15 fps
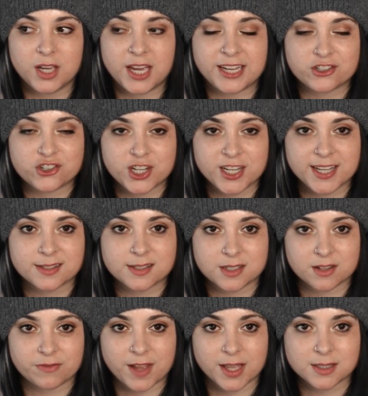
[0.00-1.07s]
and she gets
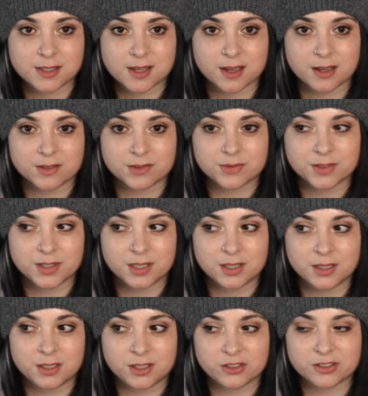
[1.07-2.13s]
defensive,
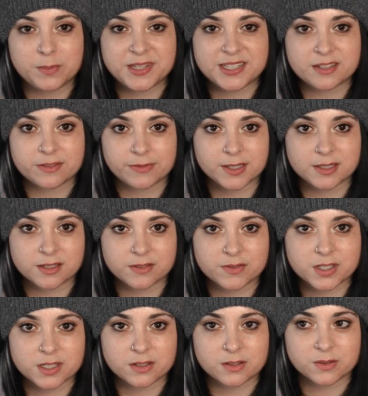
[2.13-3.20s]
I would be defensive
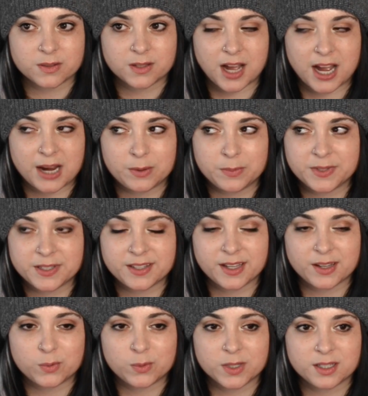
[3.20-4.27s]
too. I would be
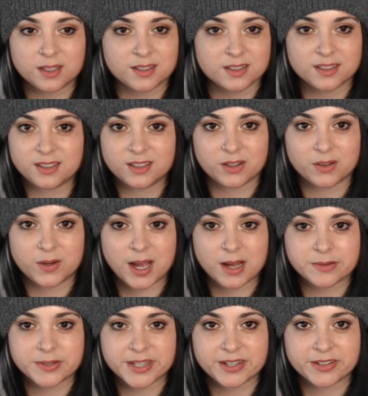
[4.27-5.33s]
like, what,
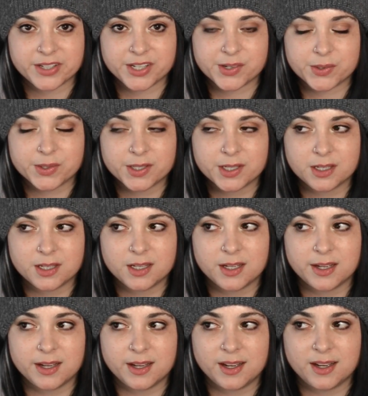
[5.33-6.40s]
how dare you?
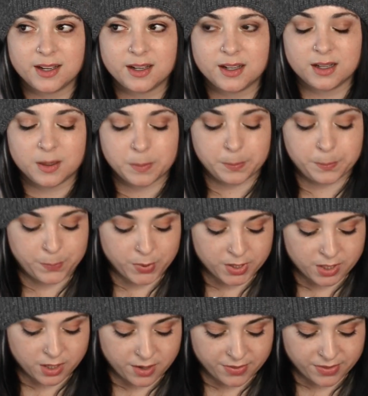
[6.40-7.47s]

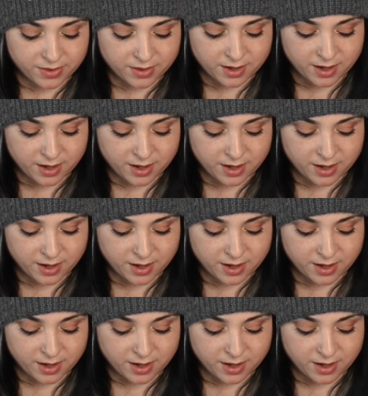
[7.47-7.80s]
But on the